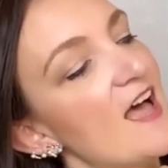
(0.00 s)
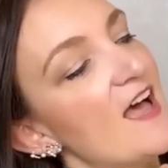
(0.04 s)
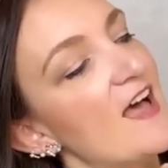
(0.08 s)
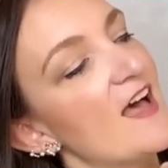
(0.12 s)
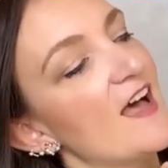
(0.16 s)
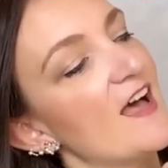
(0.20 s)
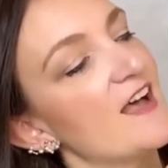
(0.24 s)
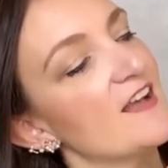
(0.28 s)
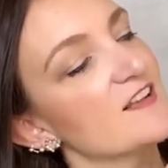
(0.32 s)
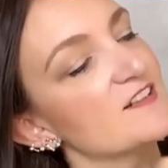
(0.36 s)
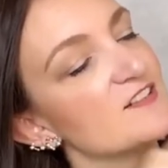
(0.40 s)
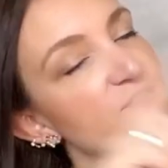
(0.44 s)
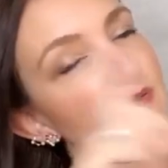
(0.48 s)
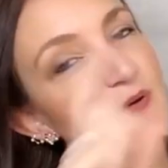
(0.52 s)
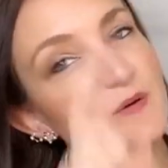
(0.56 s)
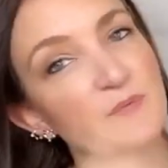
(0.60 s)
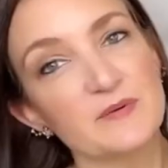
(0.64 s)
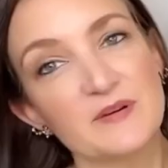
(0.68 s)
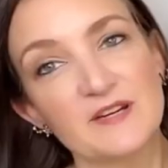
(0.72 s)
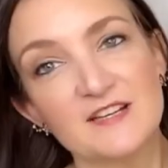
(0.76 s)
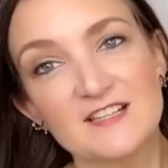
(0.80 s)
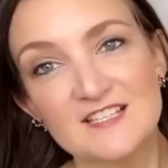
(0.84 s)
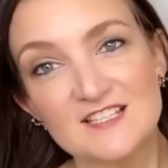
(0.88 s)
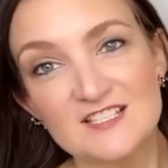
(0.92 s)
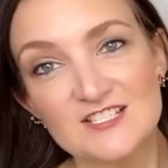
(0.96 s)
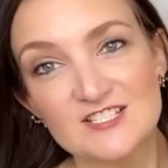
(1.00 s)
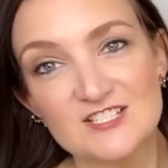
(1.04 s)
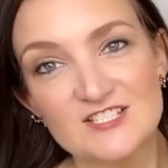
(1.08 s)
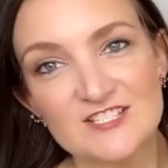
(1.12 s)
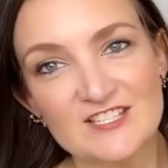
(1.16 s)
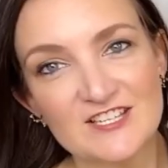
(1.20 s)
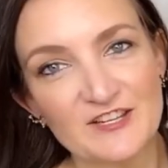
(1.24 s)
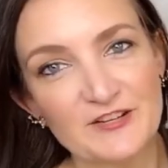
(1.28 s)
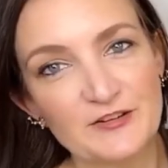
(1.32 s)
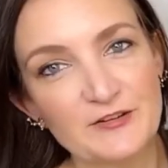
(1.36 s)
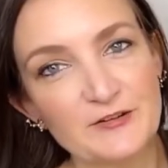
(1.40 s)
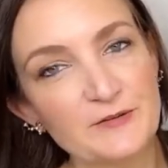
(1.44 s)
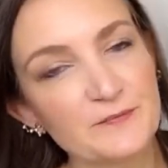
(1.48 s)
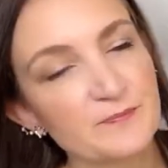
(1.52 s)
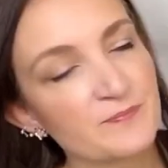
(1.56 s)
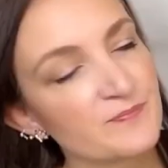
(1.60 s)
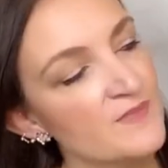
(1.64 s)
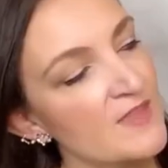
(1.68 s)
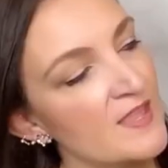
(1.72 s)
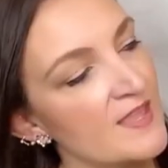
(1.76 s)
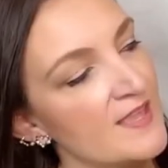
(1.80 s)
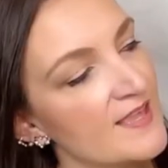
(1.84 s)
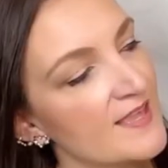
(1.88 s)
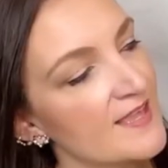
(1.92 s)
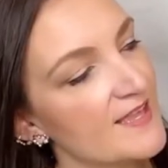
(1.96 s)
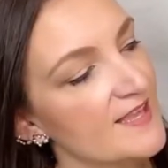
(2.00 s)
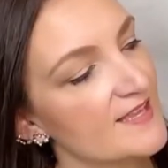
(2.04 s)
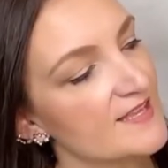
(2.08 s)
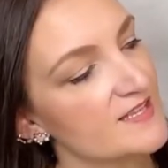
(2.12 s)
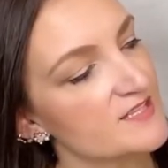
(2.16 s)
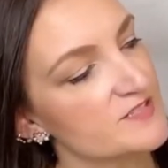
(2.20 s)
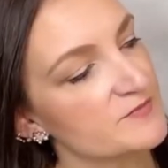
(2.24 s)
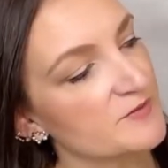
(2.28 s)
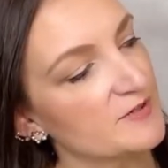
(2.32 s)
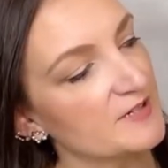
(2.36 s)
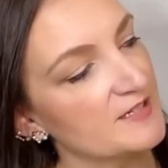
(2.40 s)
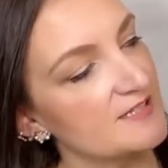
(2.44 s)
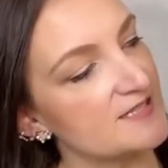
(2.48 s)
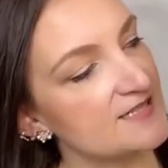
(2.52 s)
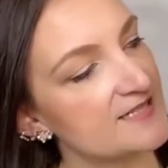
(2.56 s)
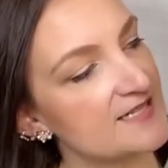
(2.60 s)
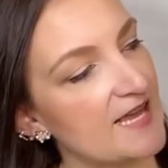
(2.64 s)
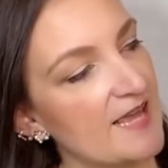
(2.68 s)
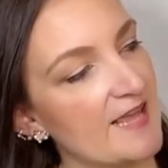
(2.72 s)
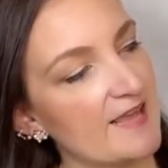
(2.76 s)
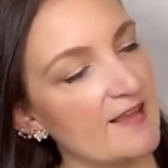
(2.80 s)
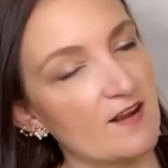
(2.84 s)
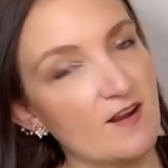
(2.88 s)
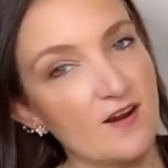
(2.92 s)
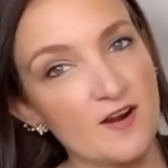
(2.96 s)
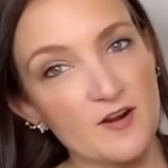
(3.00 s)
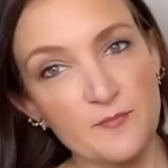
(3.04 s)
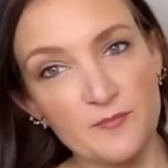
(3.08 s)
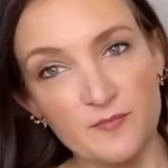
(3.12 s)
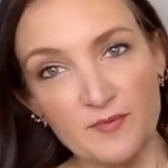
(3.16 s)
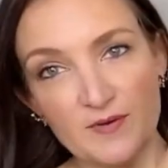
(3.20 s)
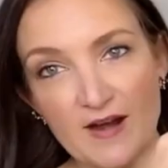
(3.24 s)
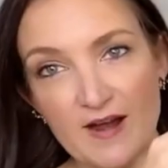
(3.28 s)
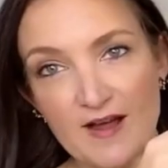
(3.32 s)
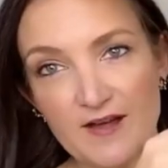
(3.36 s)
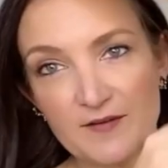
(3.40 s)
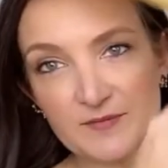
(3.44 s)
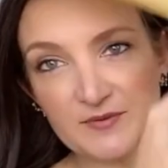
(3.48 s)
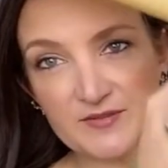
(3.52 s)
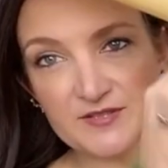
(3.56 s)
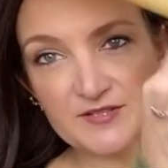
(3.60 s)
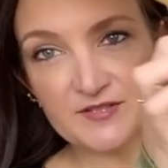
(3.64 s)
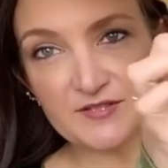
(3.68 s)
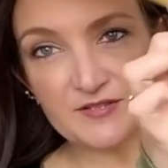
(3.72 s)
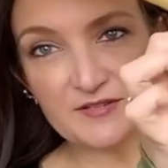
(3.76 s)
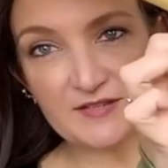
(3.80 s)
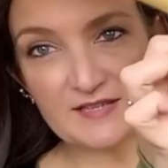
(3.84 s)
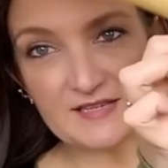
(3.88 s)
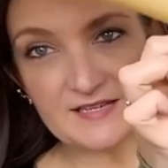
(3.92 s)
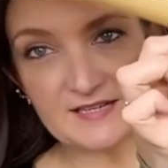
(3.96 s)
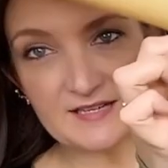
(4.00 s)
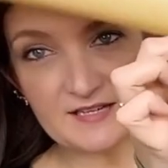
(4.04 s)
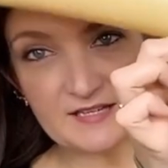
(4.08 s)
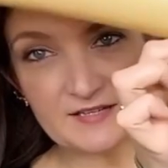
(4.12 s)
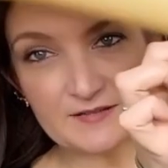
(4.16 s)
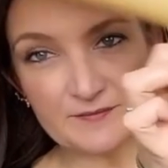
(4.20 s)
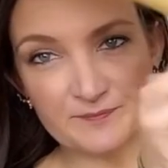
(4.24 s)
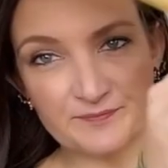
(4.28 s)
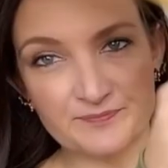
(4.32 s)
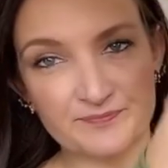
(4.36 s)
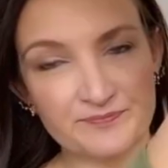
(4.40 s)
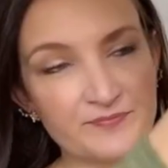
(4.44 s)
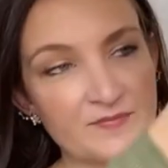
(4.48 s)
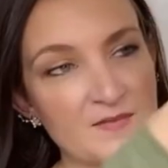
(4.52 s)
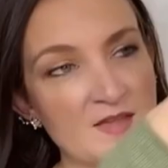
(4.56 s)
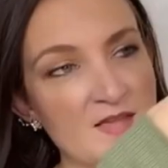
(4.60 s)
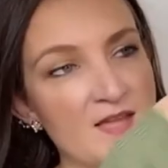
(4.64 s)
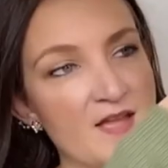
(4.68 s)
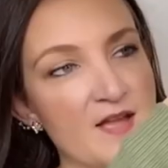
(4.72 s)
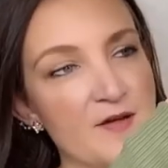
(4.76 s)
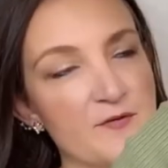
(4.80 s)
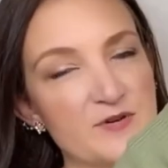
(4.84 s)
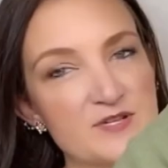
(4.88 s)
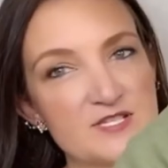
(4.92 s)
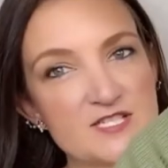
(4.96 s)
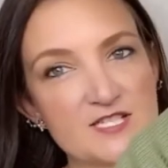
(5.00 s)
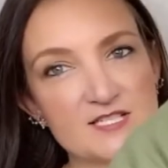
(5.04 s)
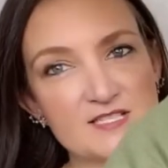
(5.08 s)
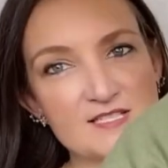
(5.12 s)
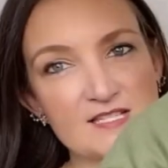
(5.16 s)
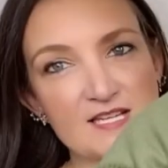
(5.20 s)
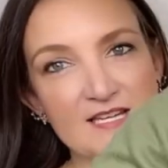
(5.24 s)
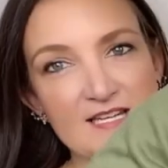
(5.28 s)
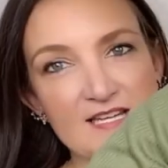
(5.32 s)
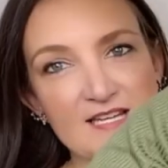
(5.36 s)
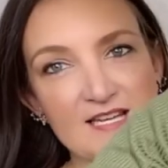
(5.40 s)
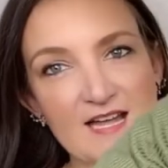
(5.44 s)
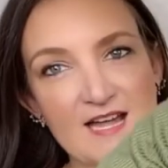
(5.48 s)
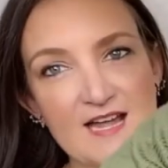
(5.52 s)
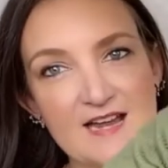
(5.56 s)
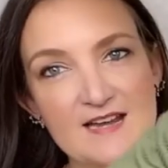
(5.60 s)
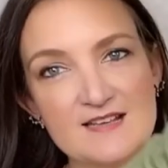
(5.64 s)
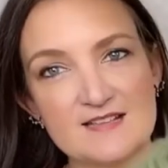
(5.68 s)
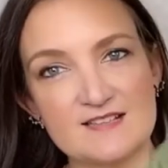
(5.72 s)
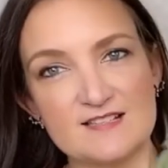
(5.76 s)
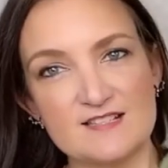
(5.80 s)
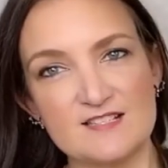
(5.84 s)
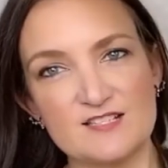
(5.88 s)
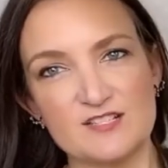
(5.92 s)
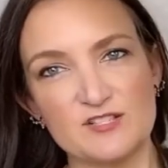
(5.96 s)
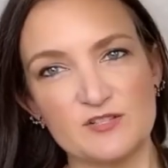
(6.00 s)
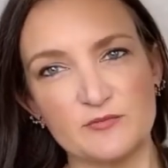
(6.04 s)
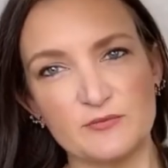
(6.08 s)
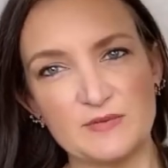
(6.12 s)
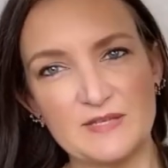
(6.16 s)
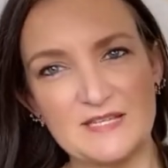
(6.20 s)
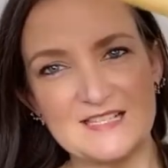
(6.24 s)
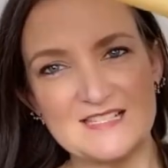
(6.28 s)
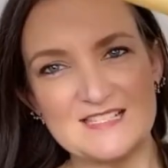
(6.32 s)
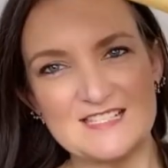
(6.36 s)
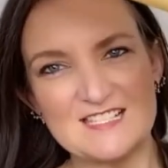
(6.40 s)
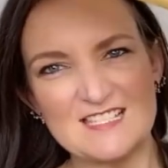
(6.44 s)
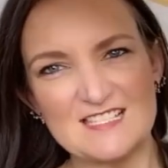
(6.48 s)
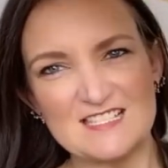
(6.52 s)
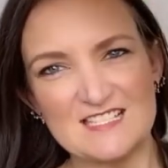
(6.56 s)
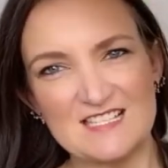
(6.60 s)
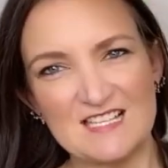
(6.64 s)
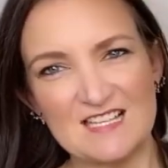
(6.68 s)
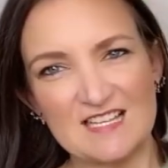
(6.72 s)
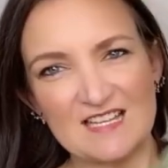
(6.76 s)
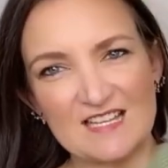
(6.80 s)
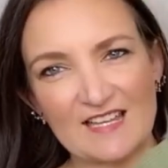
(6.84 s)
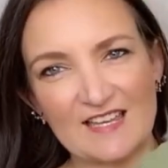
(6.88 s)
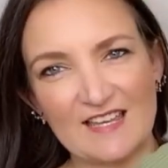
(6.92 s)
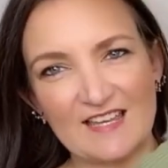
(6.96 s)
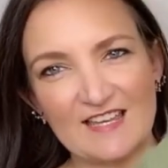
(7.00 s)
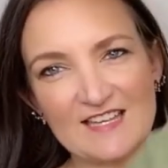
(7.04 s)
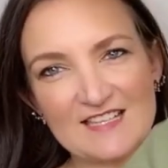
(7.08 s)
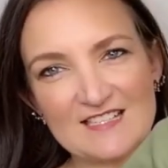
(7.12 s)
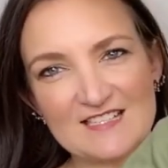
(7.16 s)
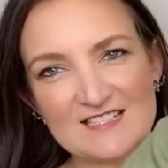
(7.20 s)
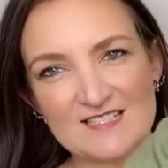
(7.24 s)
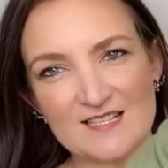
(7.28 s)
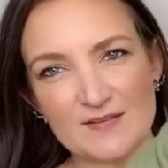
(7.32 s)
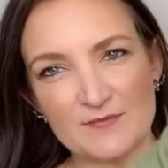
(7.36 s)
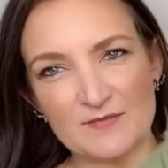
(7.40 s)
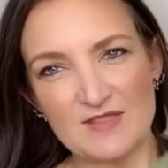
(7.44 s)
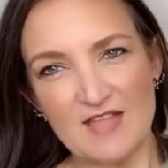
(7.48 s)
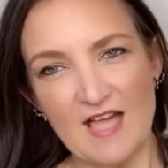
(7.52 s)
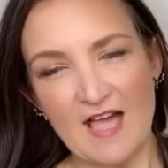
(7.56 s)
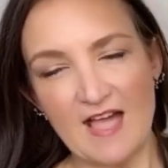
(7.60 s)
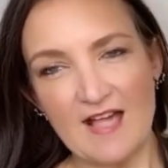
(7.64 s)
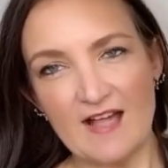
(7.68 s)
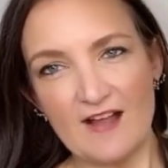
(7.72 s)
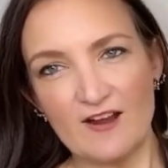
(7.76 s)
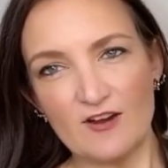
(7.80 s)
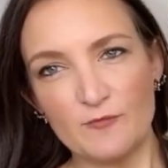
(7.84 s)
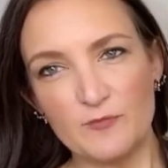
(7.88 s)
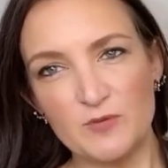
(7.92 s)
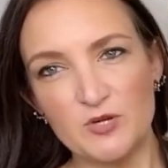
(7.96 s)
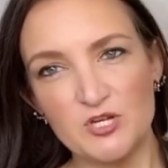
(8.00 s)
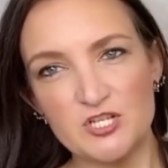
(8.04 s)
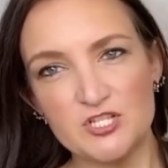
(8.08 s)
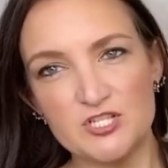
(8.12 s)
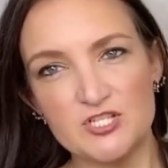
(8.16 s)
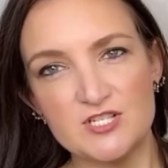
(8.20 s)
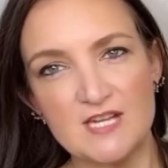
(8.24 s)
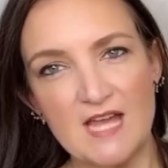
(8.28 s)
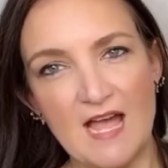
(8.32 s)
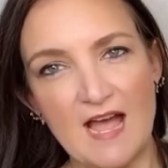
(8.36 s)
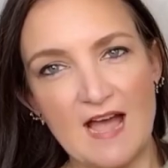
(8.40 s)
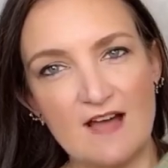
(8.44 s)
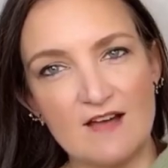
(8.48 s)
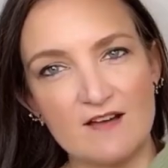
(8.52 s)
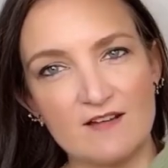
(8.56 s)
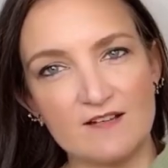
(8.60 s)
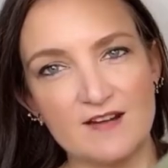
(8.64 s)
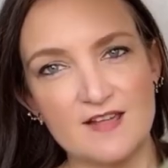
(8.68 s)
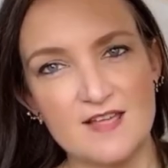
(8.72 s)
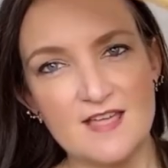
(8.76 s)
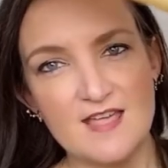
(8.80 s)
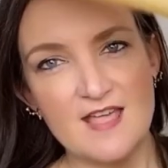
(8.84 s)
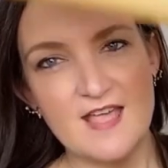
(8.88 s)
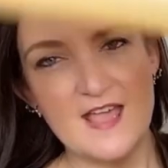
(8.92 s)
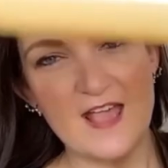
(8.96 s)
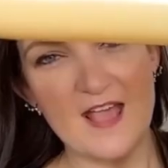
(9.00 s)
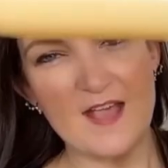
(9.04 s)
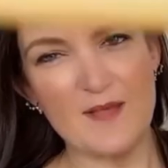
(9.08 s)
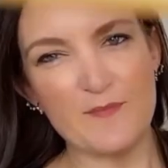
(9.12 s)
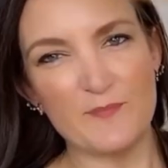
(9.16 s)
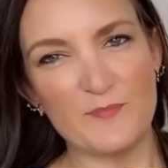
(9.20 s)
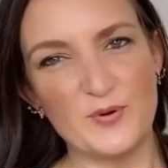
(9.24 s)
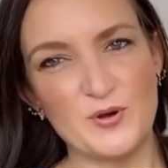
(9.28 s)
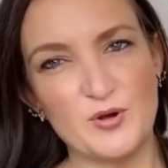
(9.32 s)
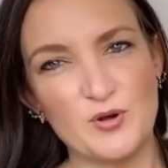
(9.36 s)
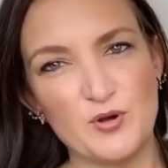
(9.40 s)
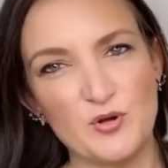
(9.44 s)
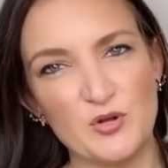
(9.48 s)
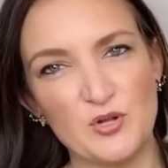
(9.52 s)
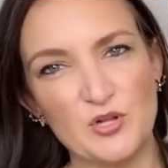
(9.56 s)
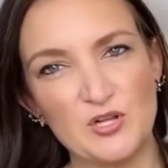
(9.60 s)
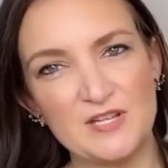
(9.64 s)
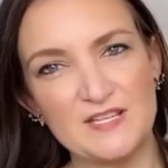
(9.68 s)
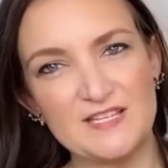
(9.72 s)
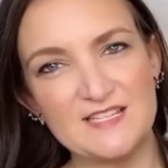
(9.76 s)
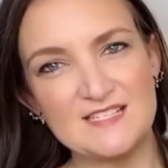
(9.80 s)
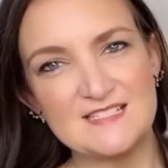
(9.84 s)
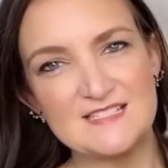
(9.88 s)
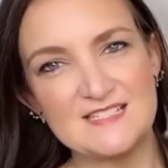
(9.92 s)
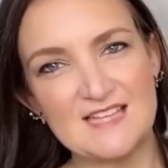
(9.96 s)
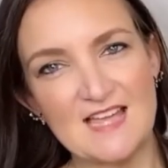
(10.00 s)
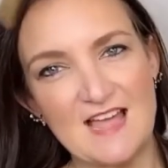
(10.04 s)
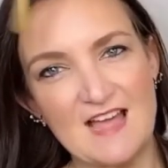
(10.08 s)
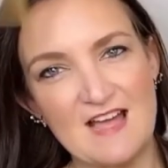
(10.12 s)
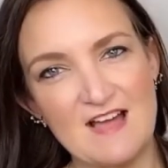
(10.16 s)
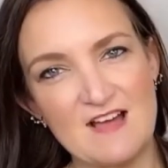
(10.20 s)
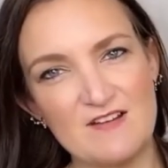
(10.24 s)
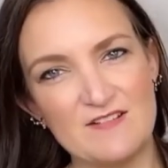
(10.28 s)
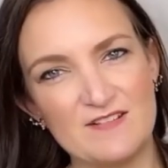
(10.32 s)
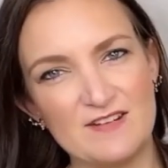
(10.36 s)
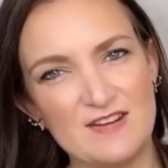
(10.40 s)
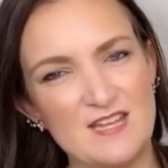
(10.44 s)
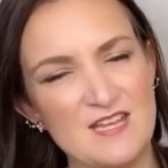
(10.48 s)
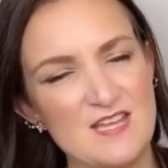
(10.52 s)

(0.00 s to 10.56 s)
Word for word: Uh, so what we're gonna do is we're gonna take our brown balloon here and we're just gonna kind of squeeze it to get some of that air pushed out and pull it down